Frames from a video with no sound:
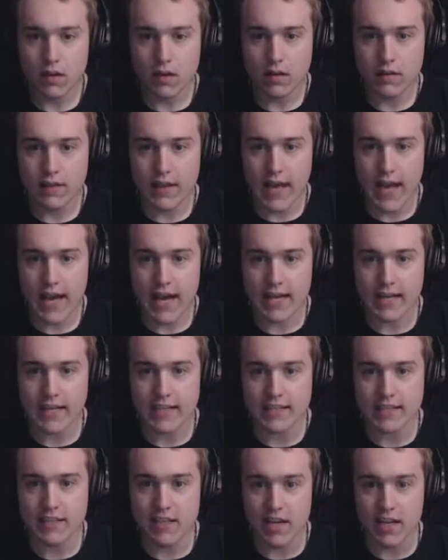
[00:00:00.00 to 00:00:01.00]
The attic
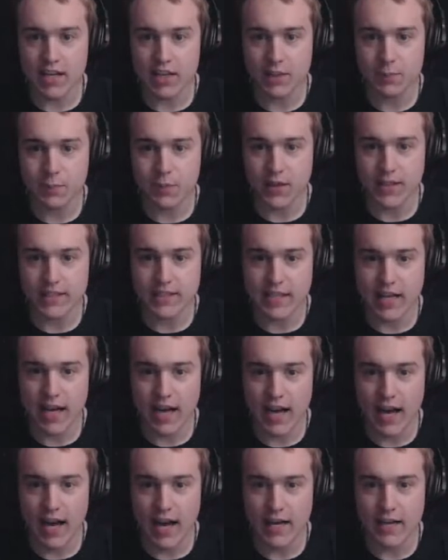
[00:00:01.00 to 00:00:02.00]
is not a good place to
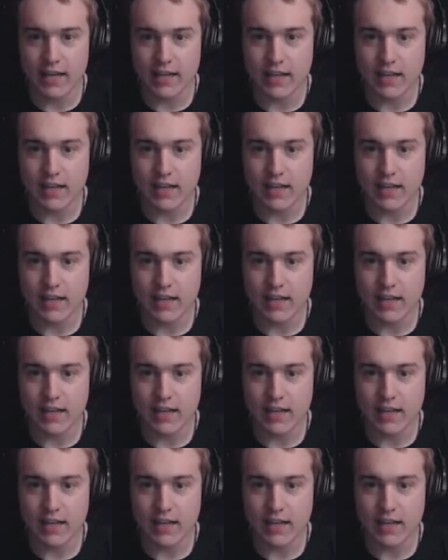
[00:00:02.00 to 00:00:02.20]
hide.